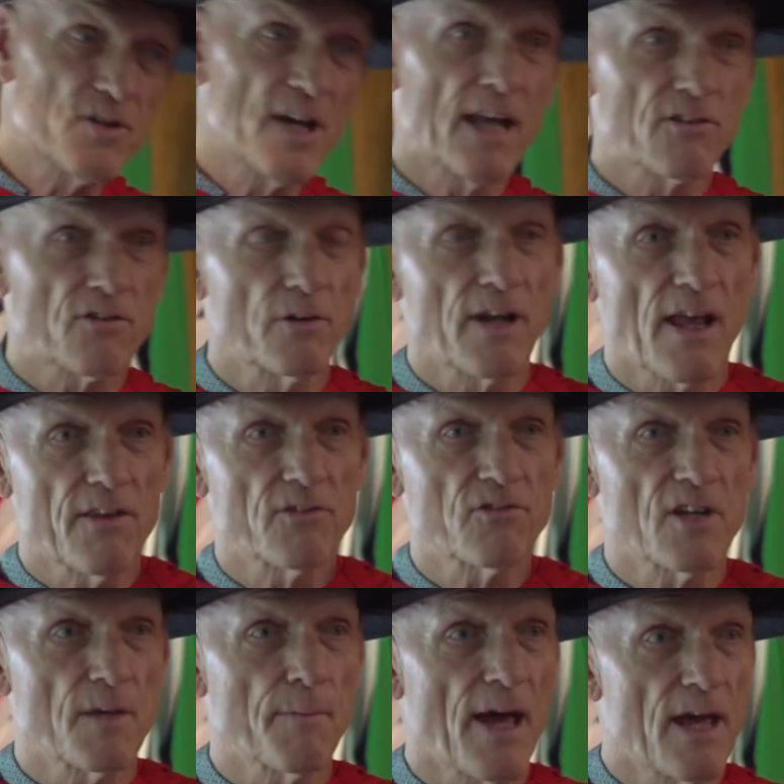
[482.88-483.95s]
Chancellor and
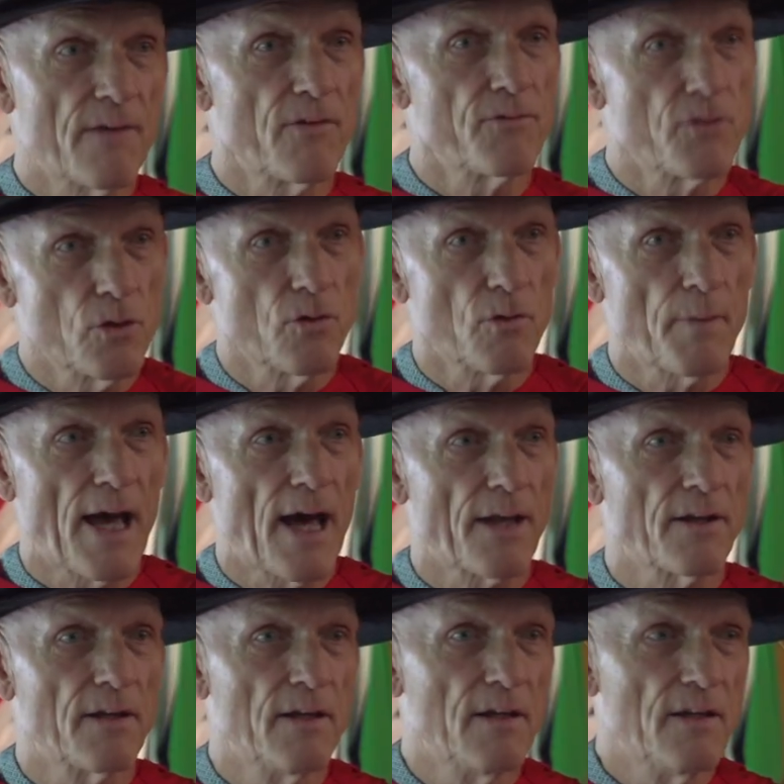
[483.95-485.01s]
others here may have a view
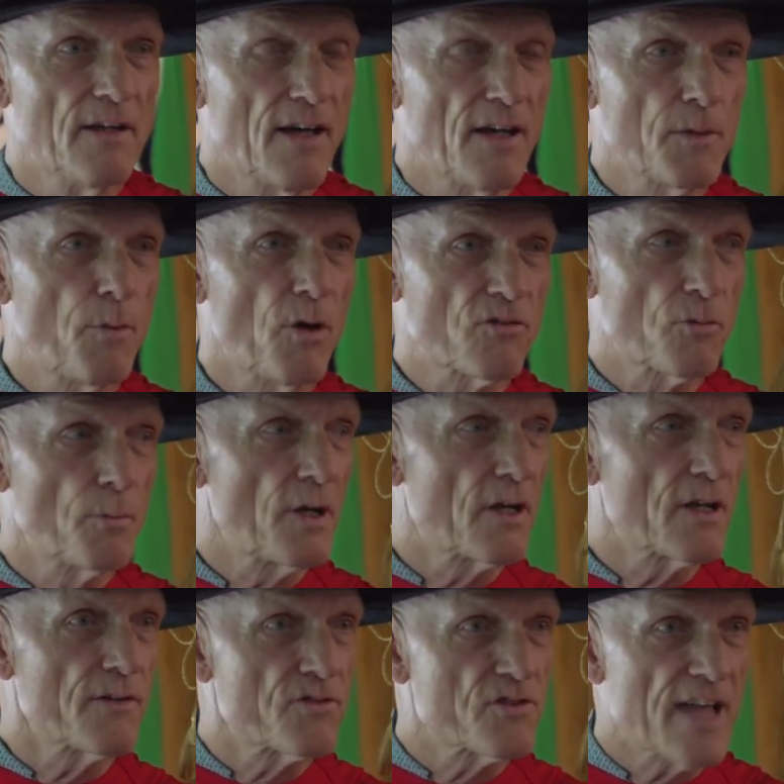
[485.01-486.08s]
about uh, the
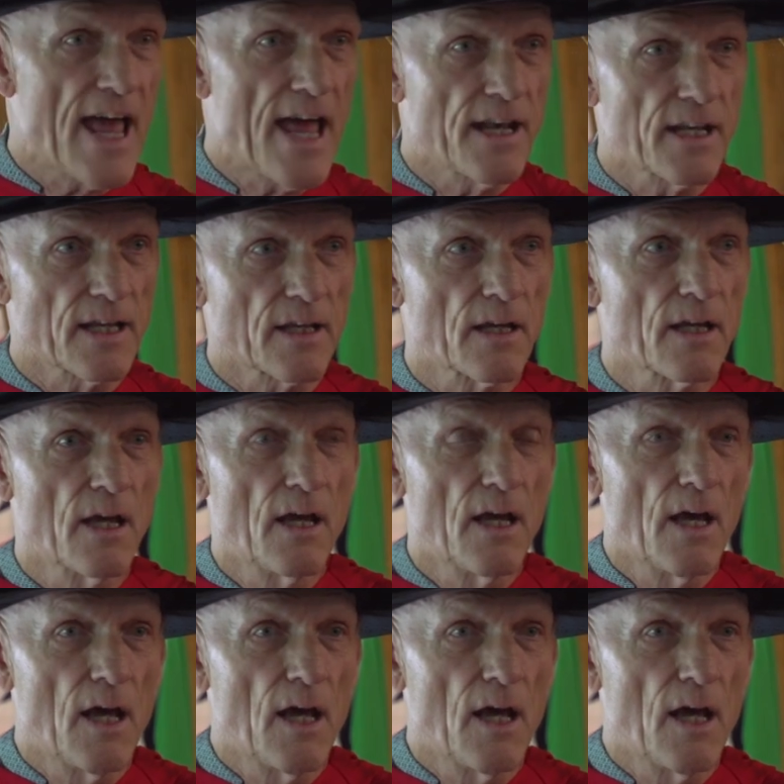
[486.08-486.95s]
possibility of standing,